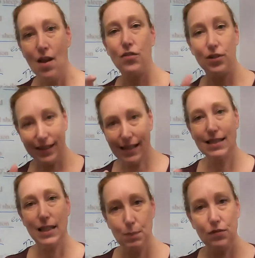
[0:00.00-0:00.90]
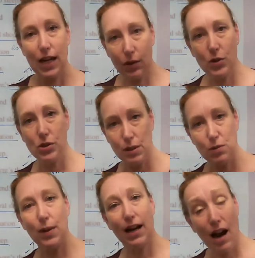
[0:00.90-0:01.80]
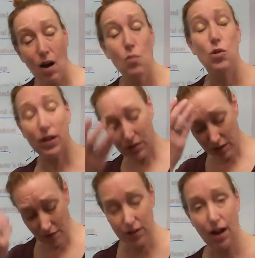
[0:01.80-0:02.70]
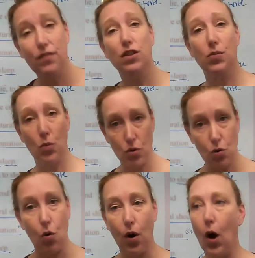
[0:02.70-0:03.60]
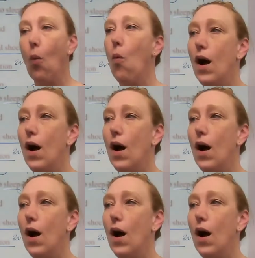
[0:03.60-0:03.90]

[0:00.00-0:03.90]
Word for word: For in that sleep of death, what dreams may come when we have shuffled off this mortal coil?